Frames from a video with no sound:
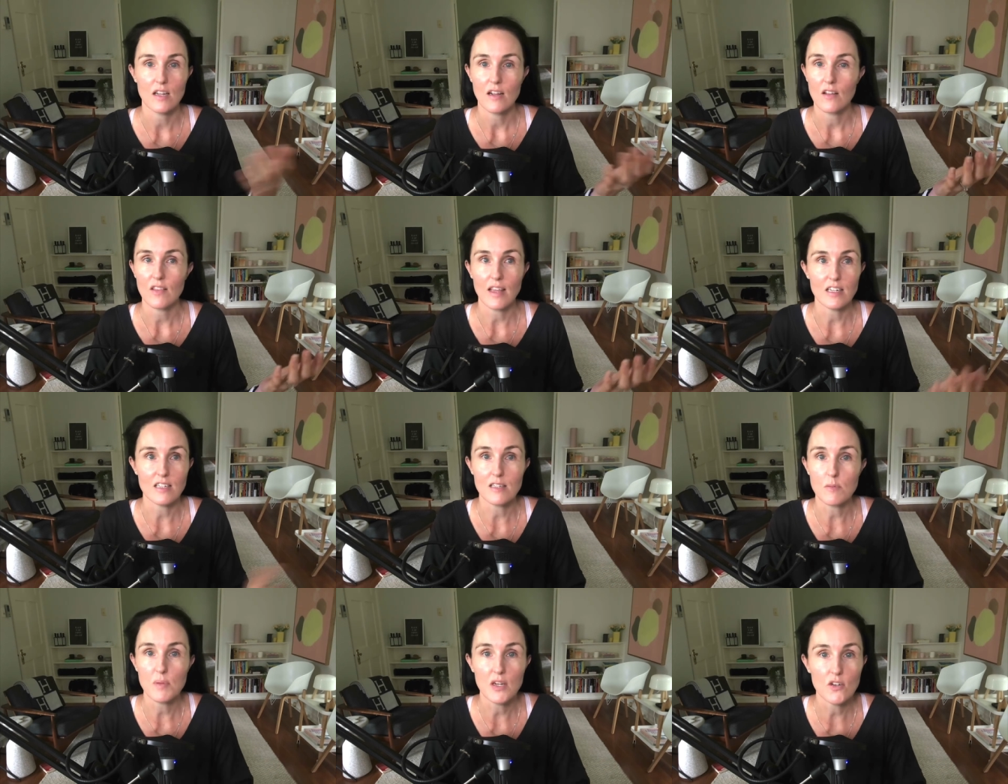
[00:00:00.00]
they
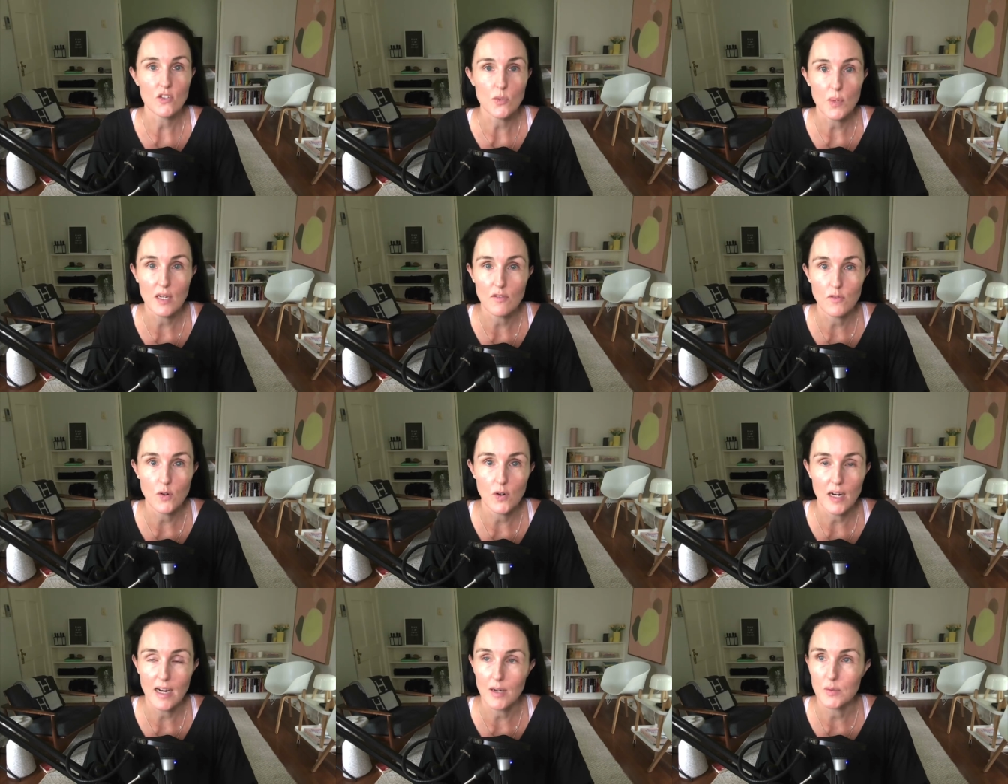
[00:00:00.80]
disappear in 24
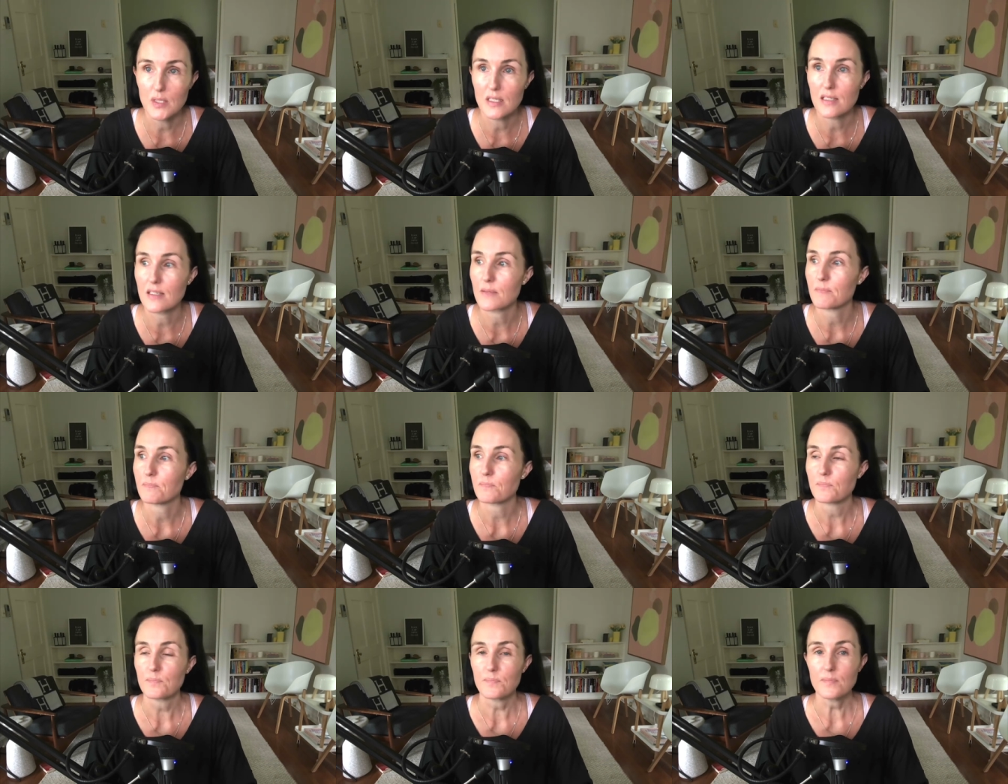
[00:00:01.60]
hours.
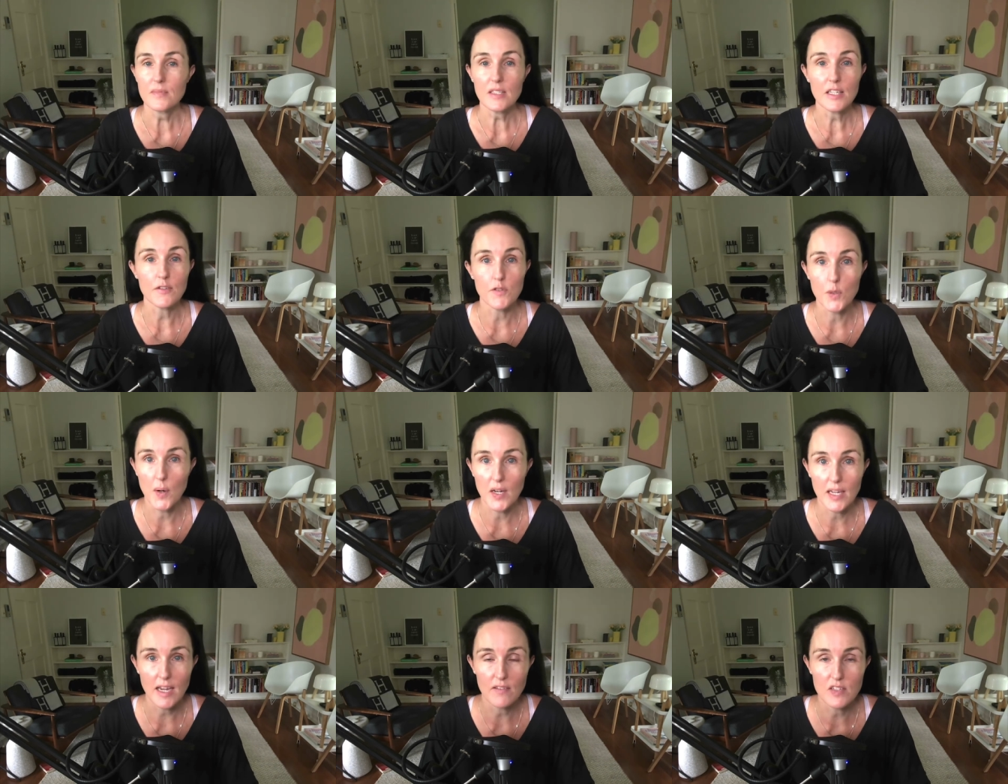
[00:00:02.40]
If you only
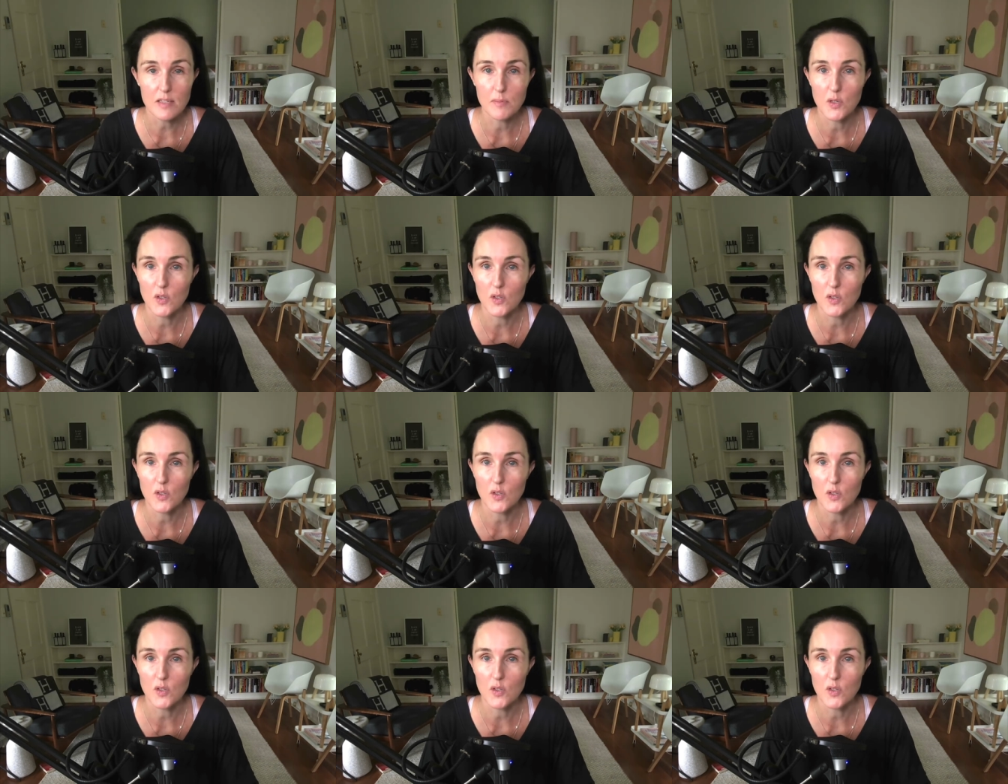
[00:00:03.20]
have a small